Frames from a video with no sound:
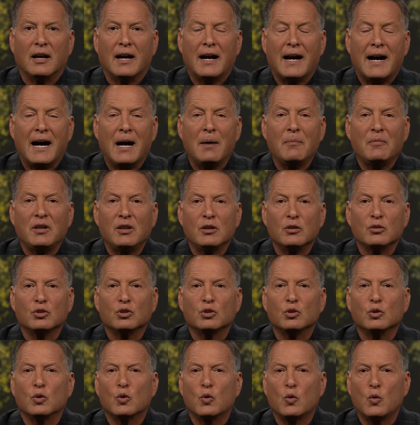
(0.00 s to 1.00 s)
I'm here
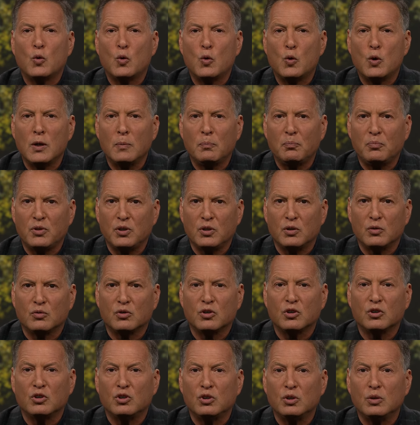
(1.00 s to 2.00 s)
to equip you
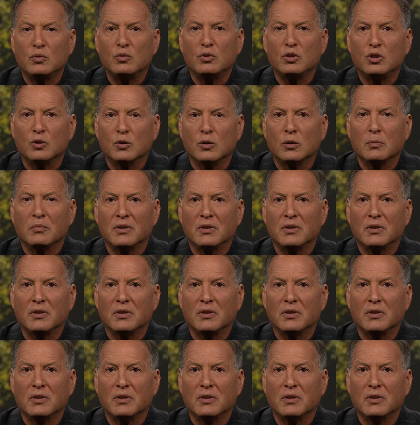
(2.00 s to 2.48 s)
to do your